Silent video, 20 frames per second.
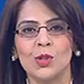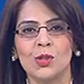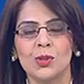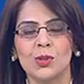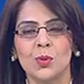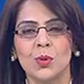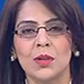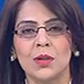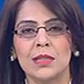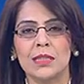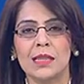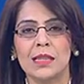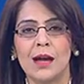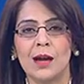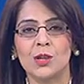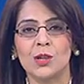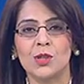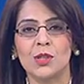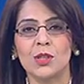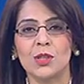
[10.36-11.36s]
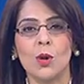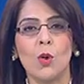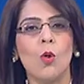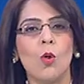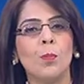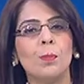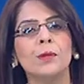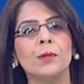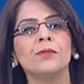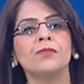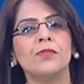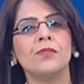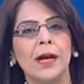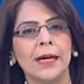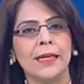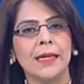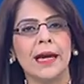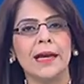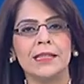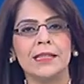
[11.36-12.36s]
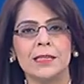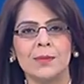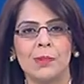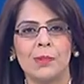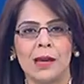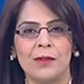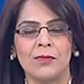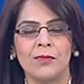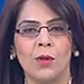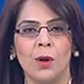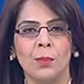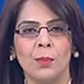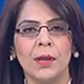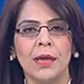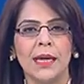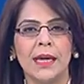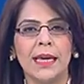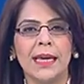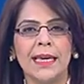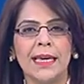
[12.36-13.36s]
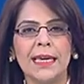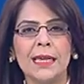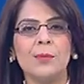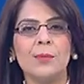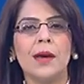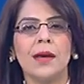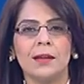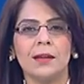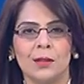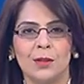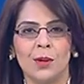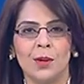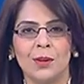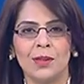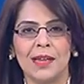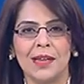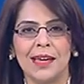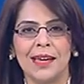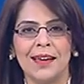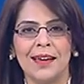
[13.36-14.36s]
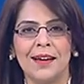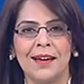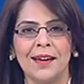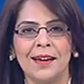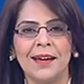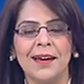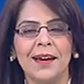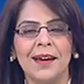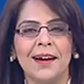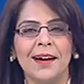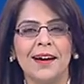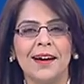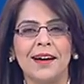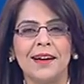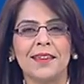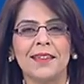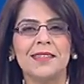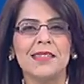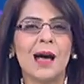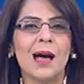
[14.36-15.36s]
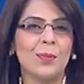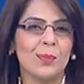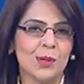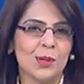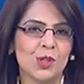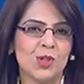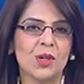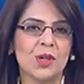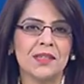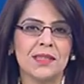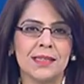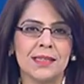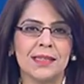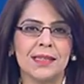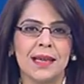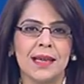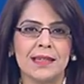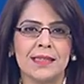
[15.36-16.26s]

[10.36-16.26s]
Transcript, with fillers: launched the world's largest open finance platform, eMACH.ai. Uh, this happened just